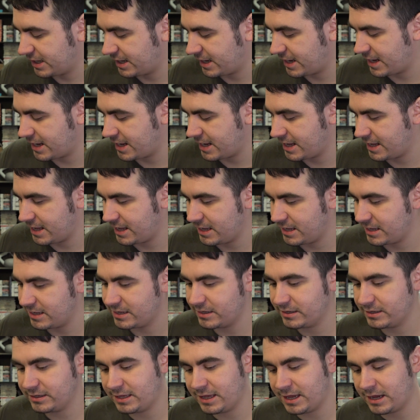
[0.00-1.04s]

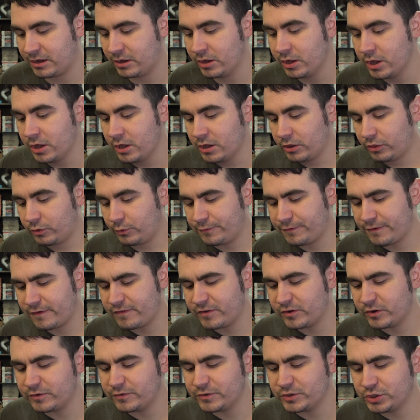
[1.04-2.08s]

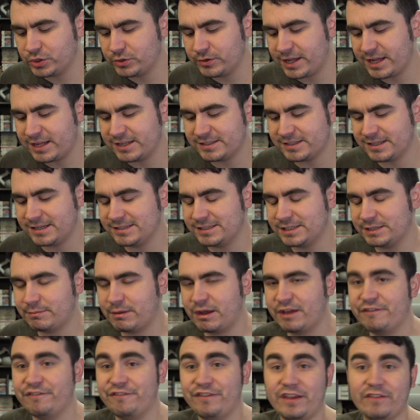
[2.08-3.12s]
358 over 2 days isn't
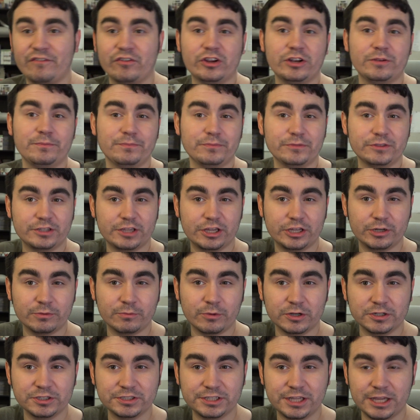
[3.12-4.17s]
my favorite Kingdom
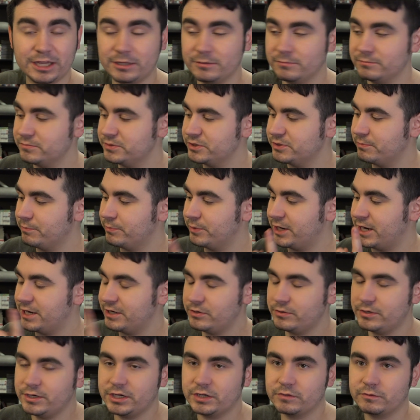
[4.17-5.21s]
Hearts games, but I
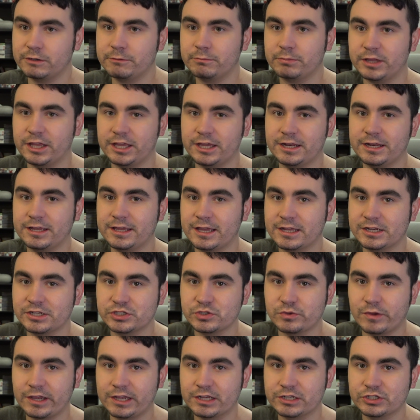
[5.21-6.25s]
do need to replay it again
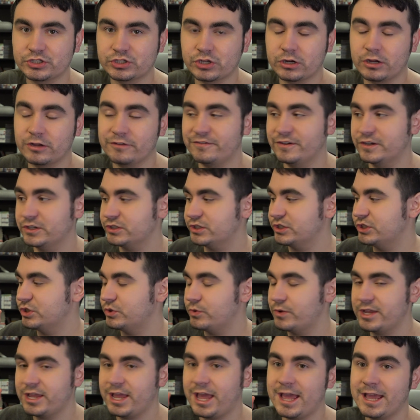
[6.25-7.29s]
so I can start officially
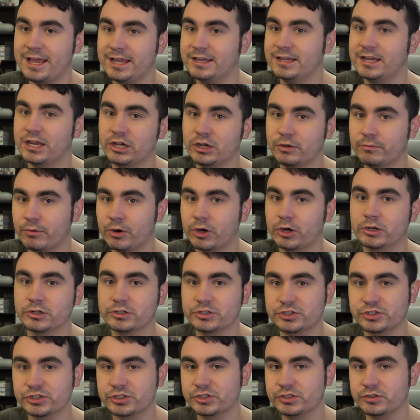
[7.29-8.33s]
doing a Kingdom
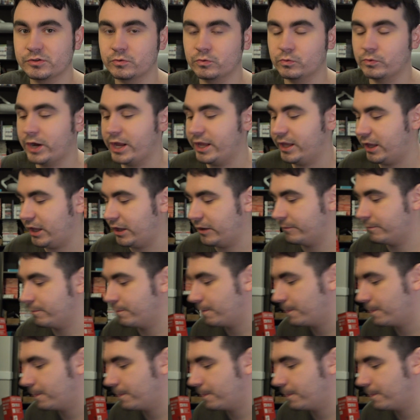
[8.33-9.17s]
Hearts ranking.